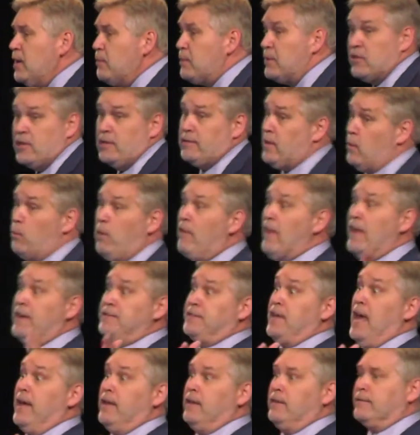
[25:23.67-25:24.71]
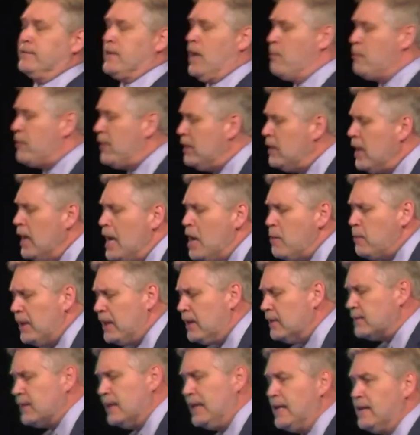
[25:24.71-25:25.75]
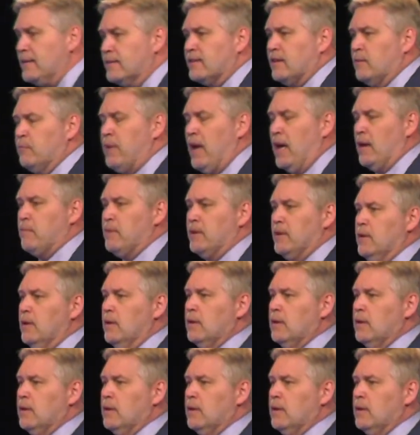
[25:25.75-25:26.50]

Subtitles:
And she said, well, then take something, because listen, baby.